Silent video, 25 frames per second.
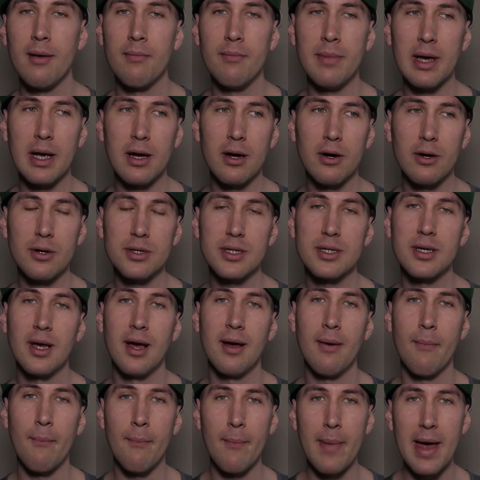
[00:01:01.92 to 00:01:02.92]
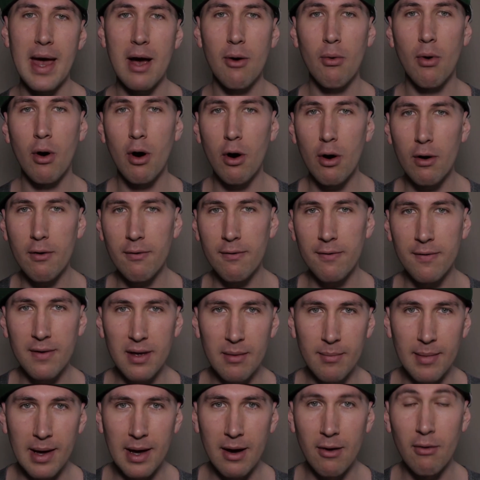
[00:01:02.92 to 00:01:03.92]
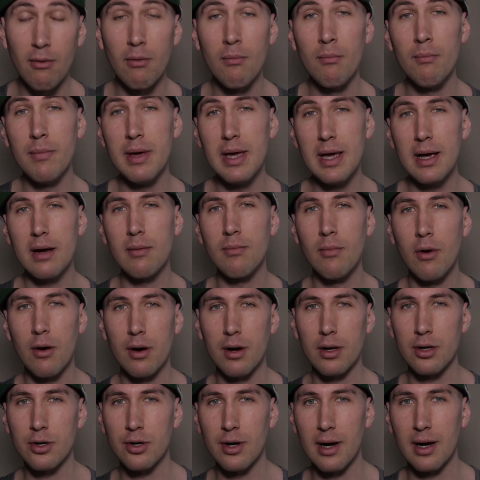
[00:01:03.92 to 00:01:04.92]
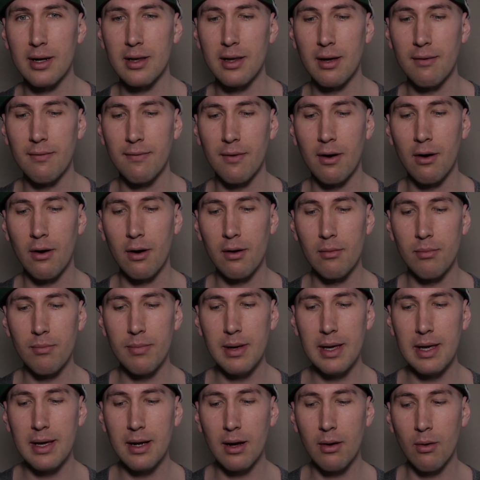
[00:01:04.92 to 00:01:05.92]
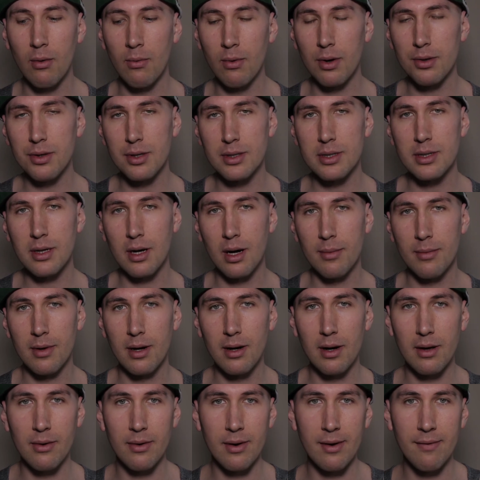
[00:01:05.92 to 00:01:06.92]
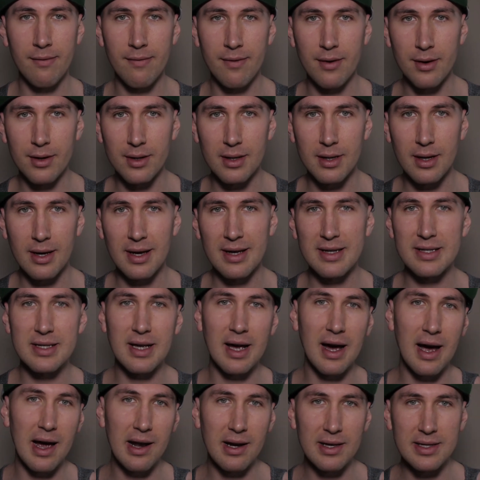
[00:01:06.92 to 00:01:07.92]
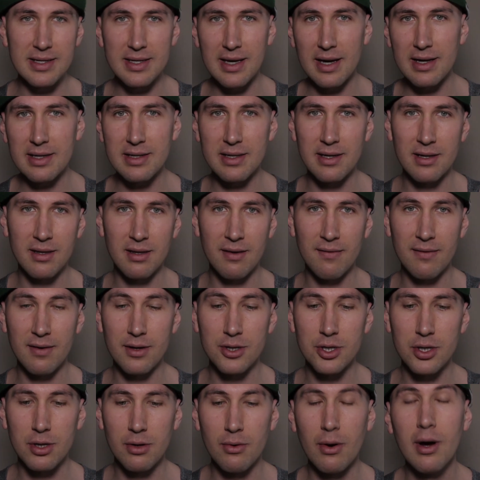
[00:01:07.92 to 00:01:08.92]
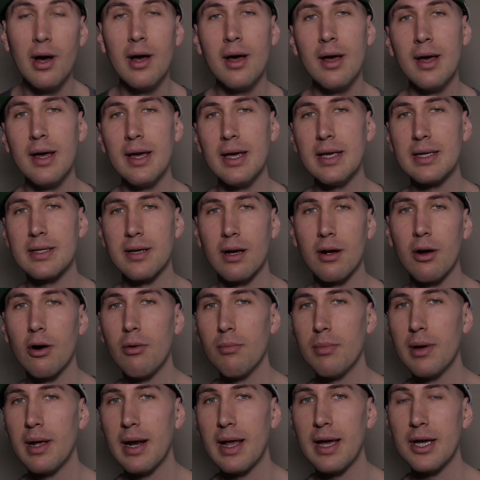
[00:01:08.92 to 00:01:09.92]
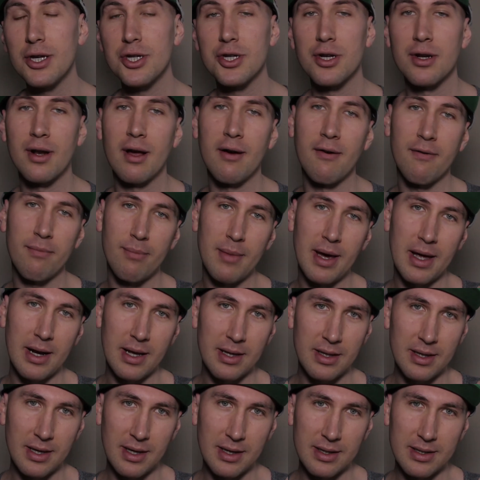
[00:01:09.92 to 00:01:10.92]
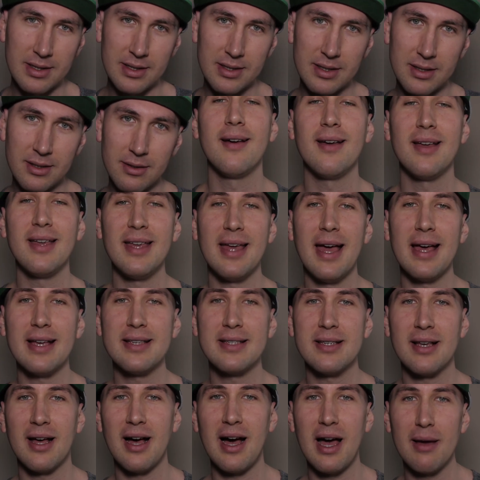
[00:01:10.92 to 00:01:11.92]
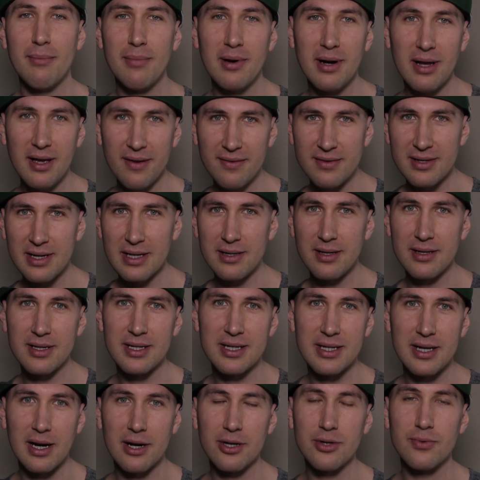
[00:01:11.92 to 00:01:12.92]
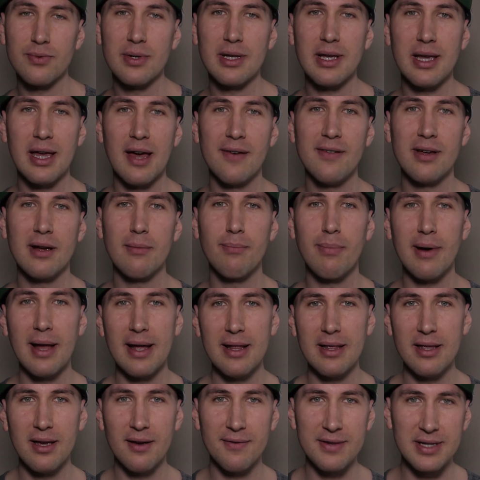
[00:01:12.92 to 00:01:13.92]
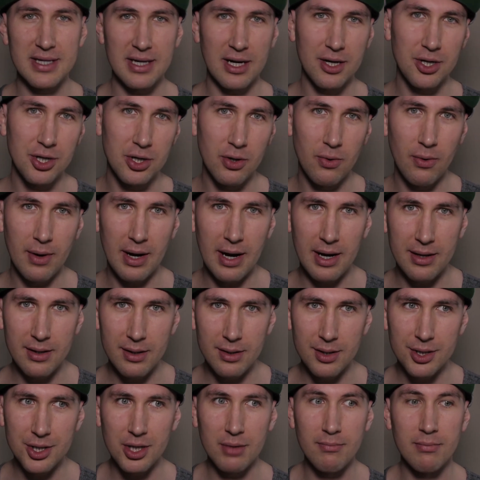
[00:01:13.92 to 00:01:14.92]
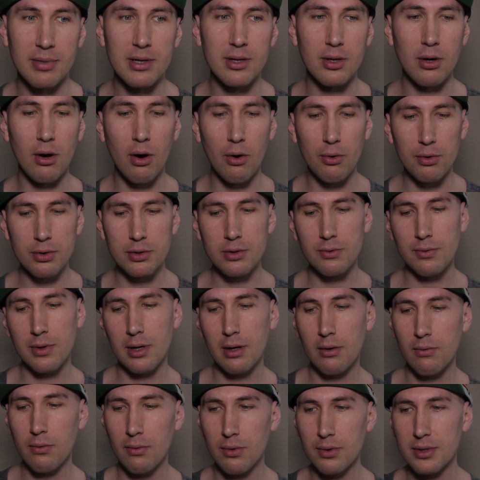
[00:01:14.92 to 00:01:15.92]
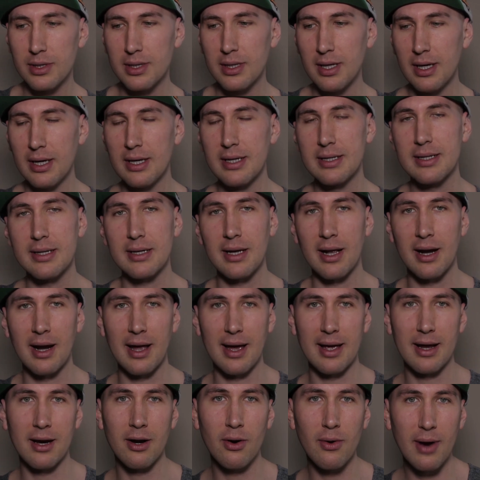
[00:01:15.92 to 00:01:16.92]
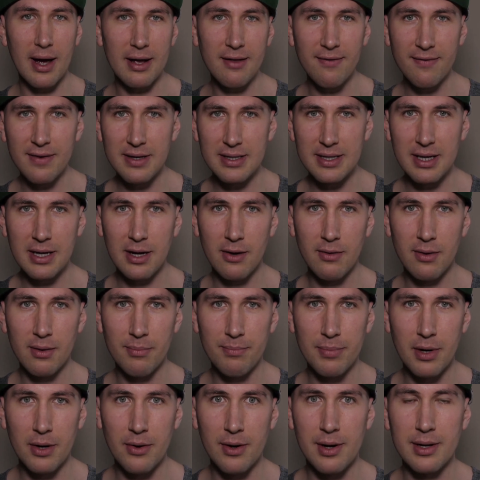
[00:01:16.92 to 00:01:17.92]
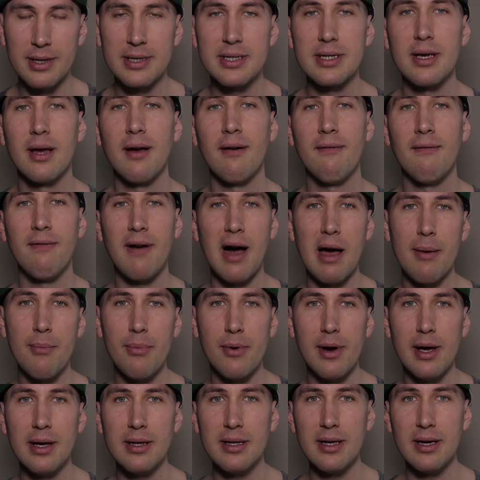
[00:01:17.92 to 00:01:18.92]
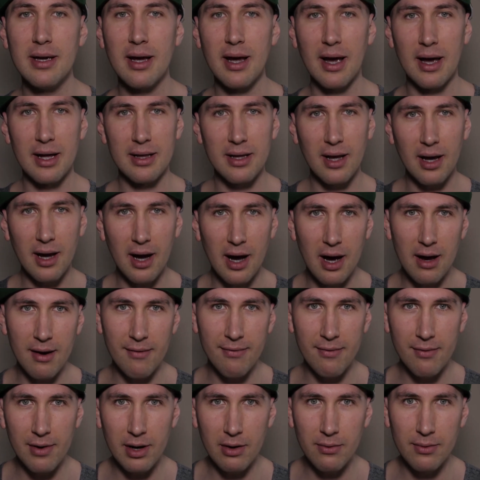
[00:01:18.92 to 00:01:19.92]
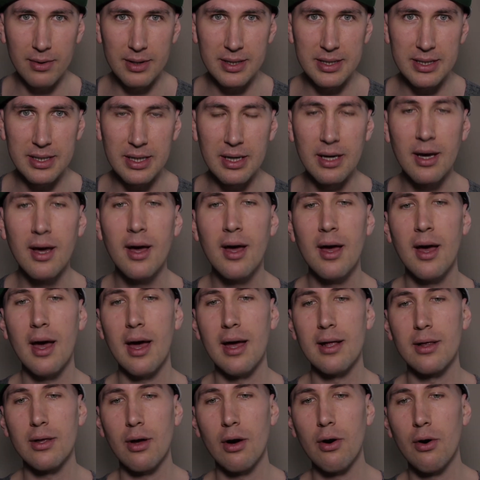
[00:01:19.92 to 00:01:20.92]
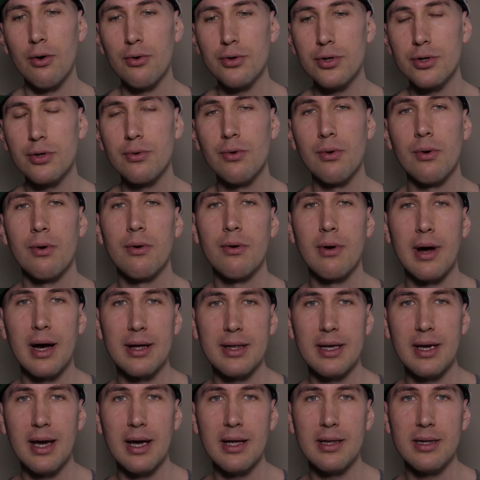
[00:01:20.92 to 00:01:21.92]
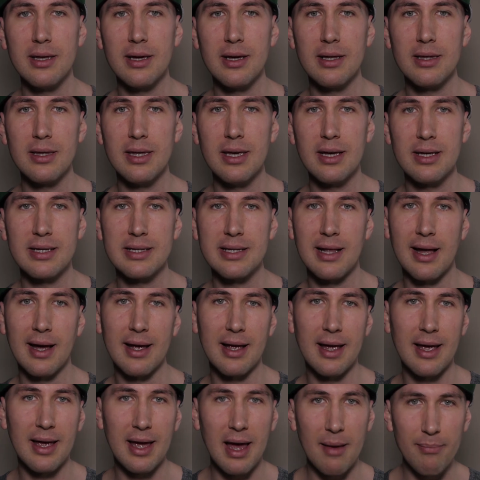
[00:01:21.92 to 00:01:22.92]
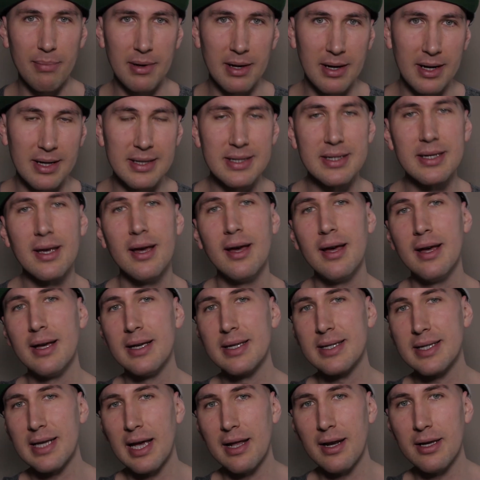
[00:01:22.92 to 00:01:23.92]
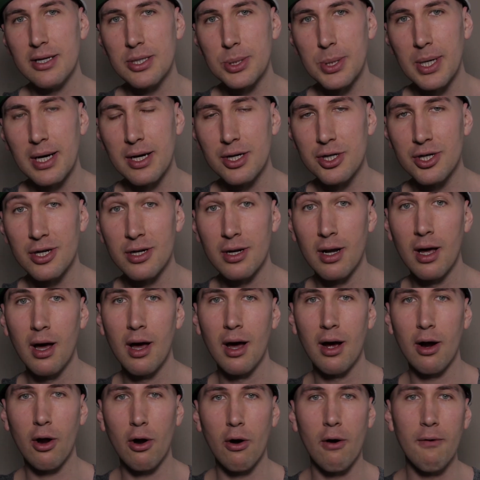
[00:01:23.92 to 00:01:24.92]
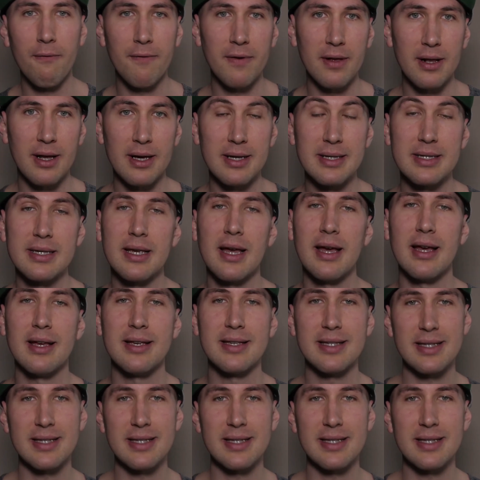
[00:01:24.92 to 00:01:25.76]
because male or female, being more attractive or being what is commonly referred as highly sexy individual is a combination of many things. Yes, I believe that it starts with having plenty of sexual energy, but also includes things like great physical appearance, vibrating at higher frequency, and also radiating things like happiness, satisfaction, confidence and